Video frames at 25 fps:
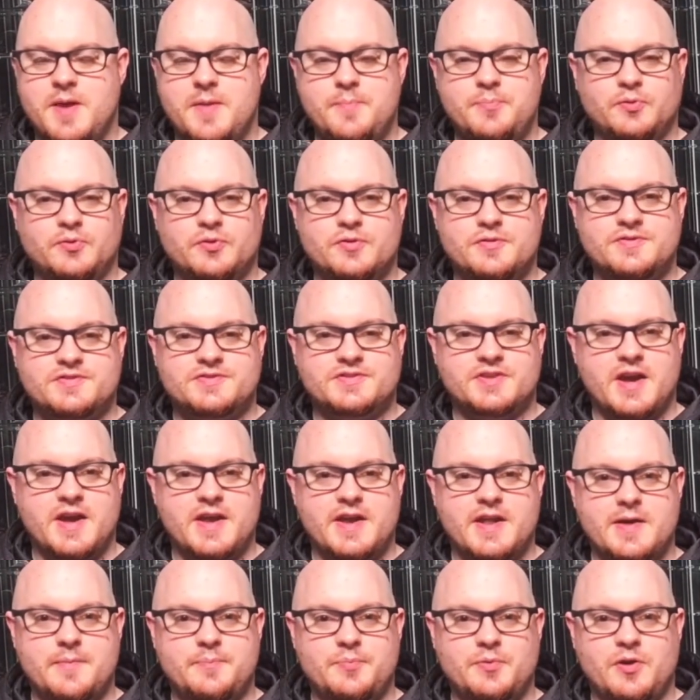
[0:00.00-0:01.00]
people who
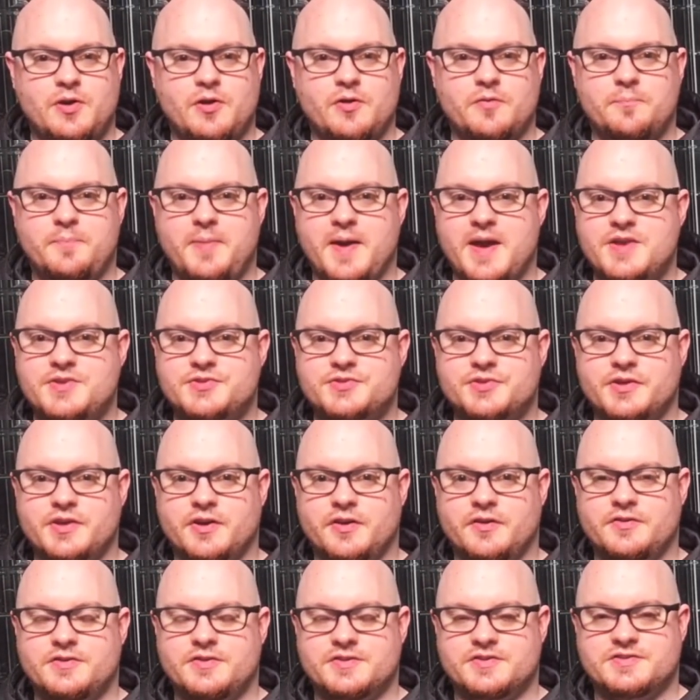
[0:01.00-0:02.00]
sign up on
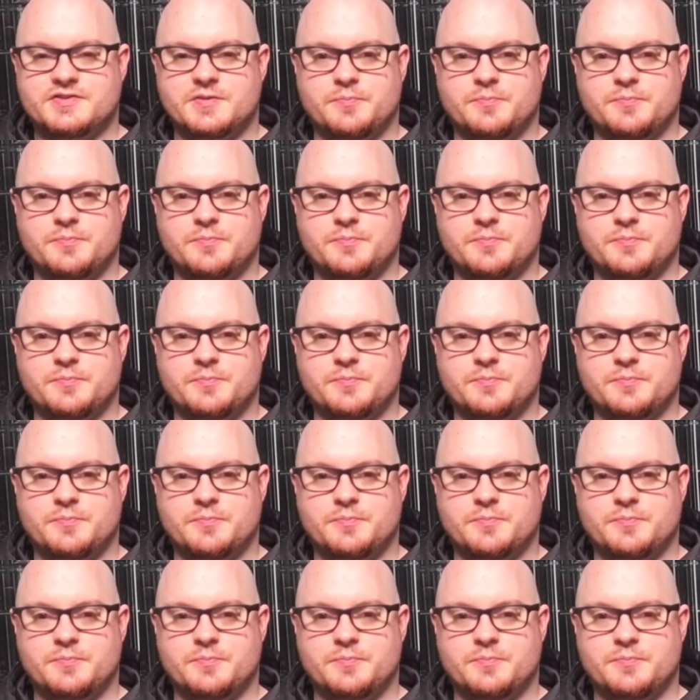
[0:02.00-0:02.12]
Patreon